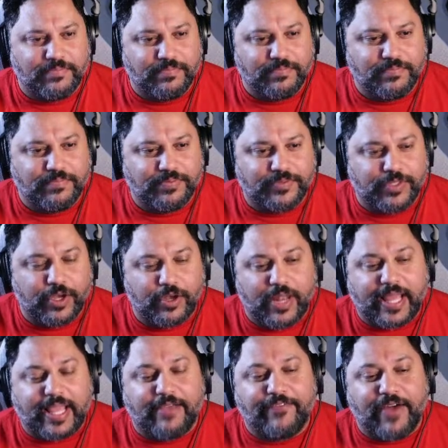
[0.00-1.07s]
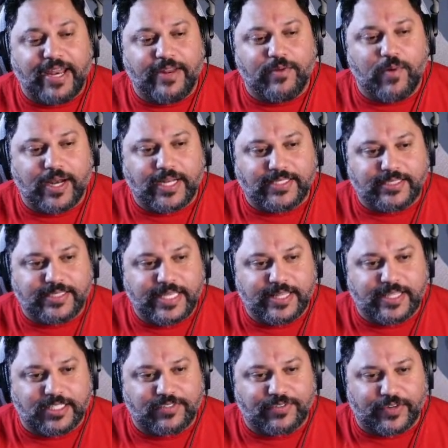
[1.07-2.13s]
So like if I didn't want to see
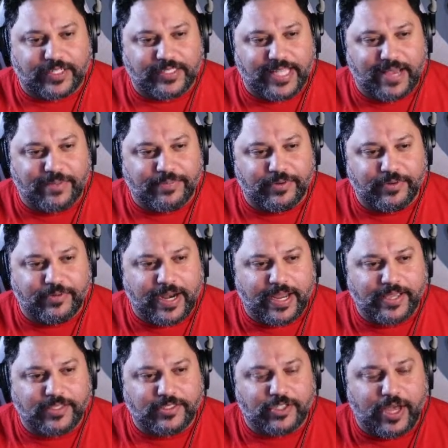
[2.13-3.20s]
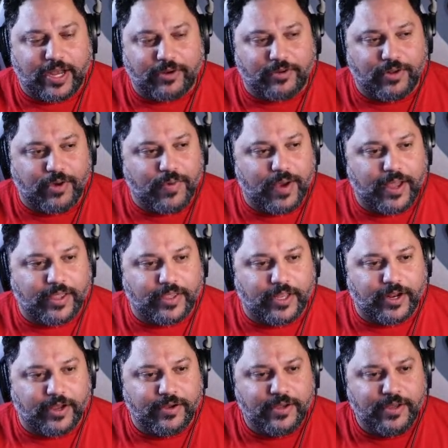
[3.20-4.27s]
this, for example, right? So I don't know why, you
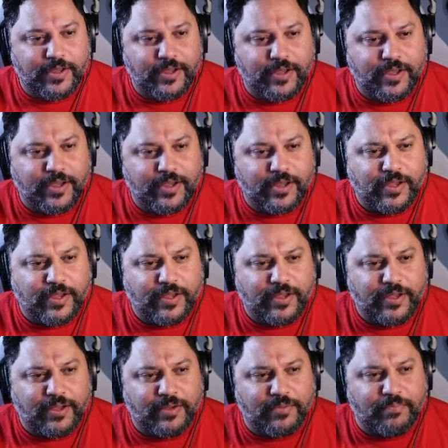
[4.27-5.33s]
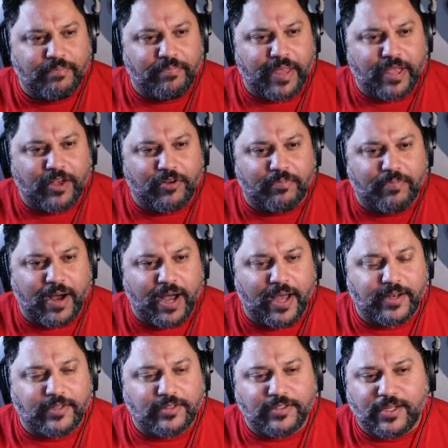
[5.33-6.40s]
know, Bailbot.
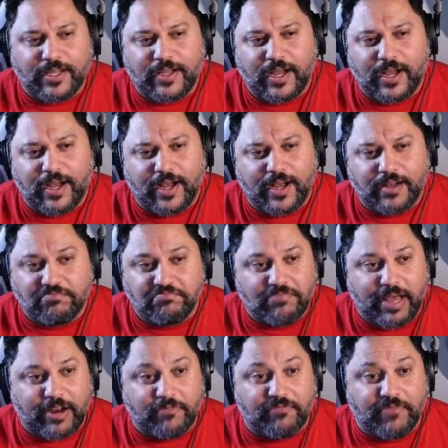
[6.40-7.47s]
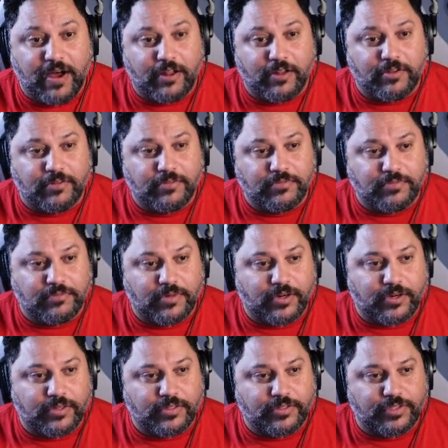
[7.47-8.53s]
I don't follow
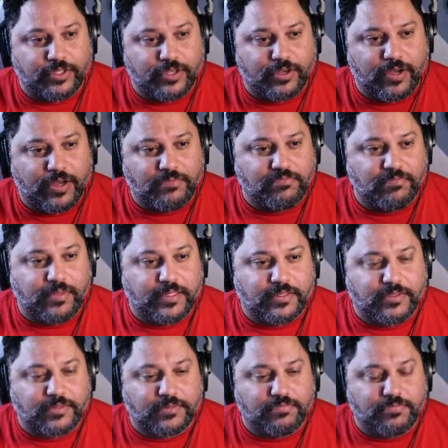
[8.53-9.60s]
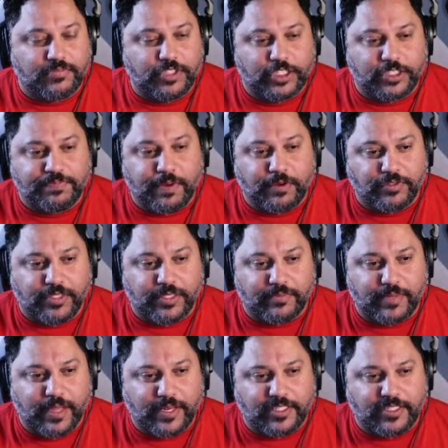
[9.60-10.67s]
her, so it's just posting,
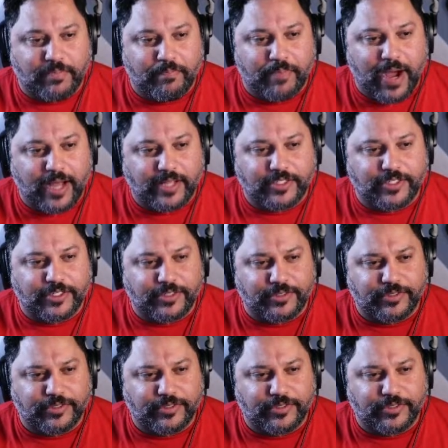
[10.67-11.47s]
and it's a bot too.